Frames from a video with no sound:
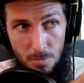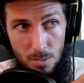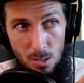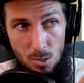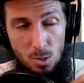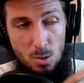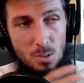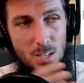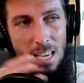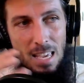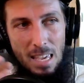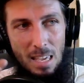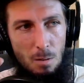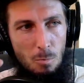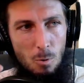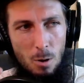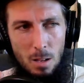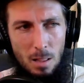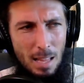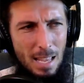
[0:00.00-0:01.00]
So you're taking
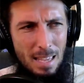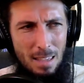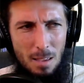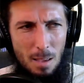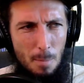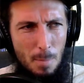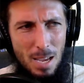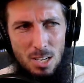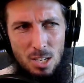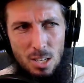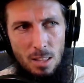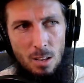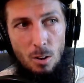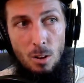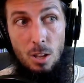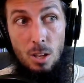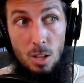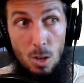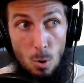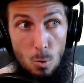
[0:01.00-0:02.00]
what, like, imagine
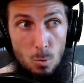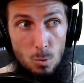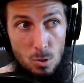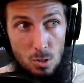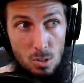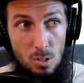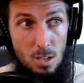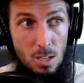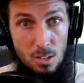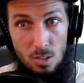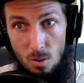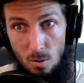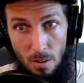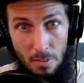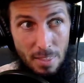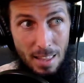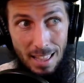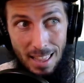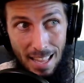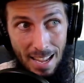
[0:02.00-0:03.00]
they're goats because they're
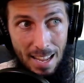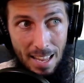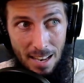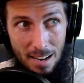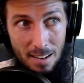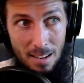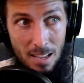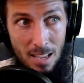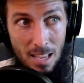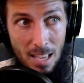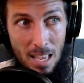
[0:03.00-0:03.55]
on the land.